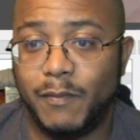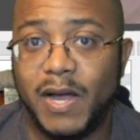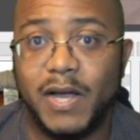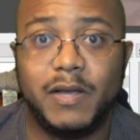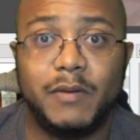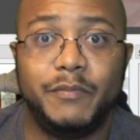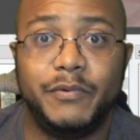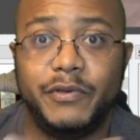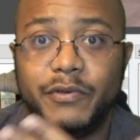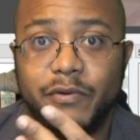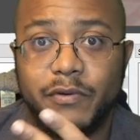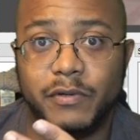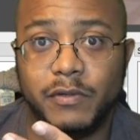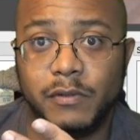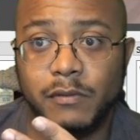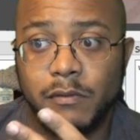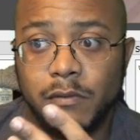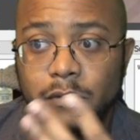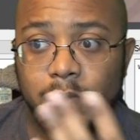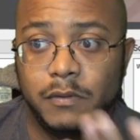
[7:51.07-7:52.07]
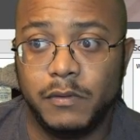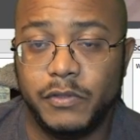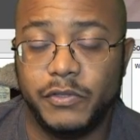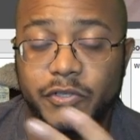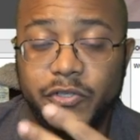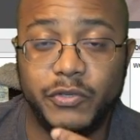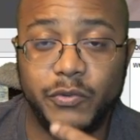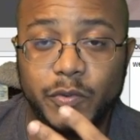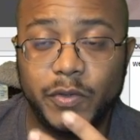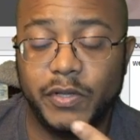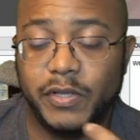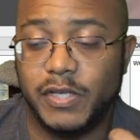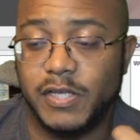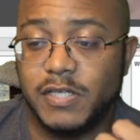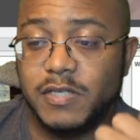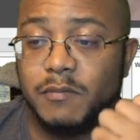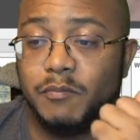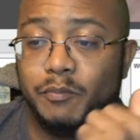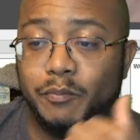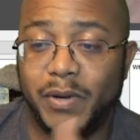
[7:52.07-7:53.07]
my computer doing
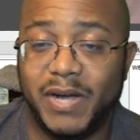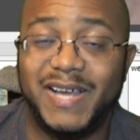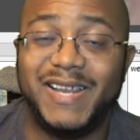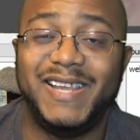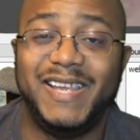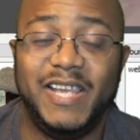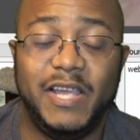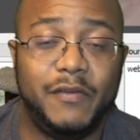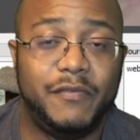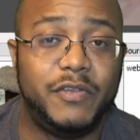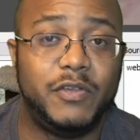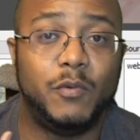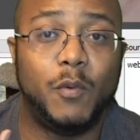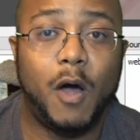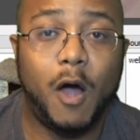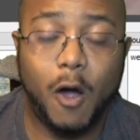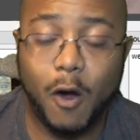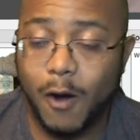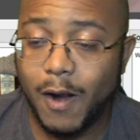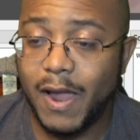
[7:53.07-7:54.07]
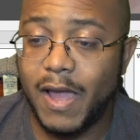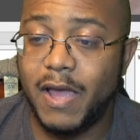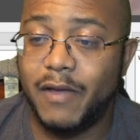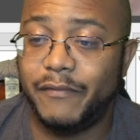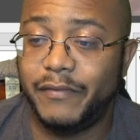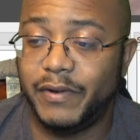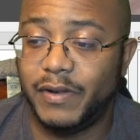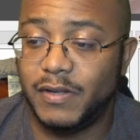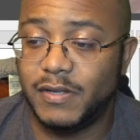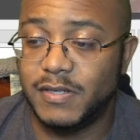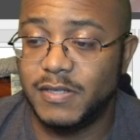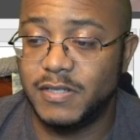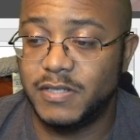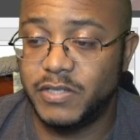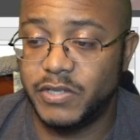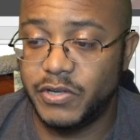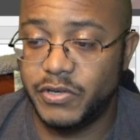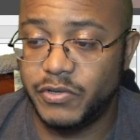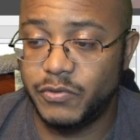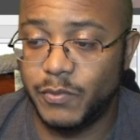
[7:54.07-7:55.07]
this, but if you are having a
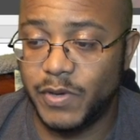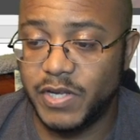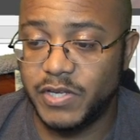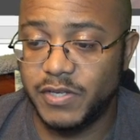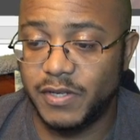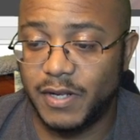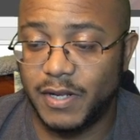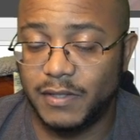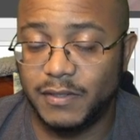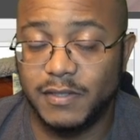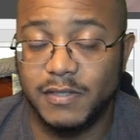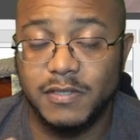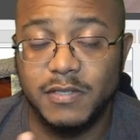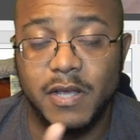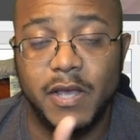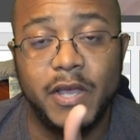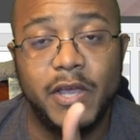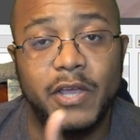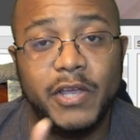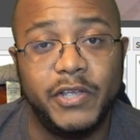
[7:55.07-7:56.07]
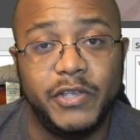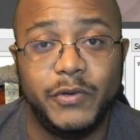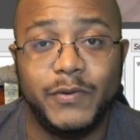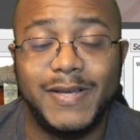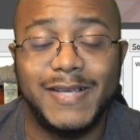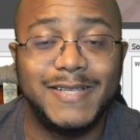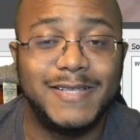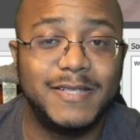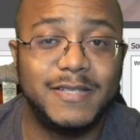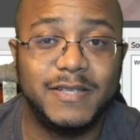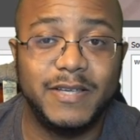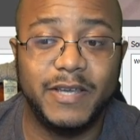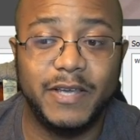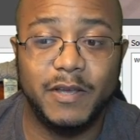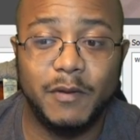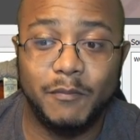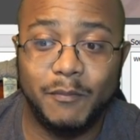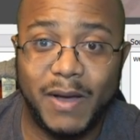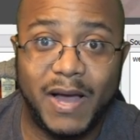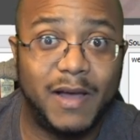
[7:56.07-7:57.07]
situation like this, you can
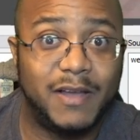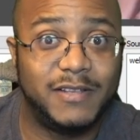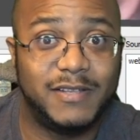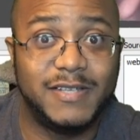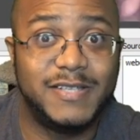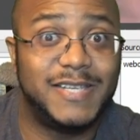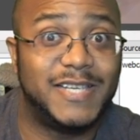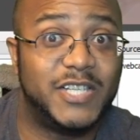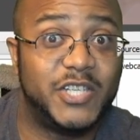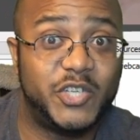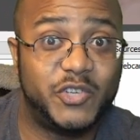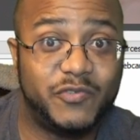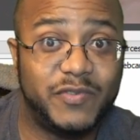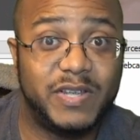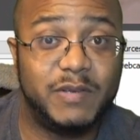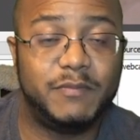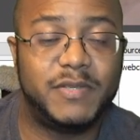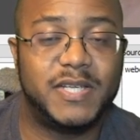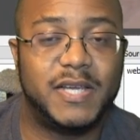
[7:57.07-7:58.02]
see by this extreme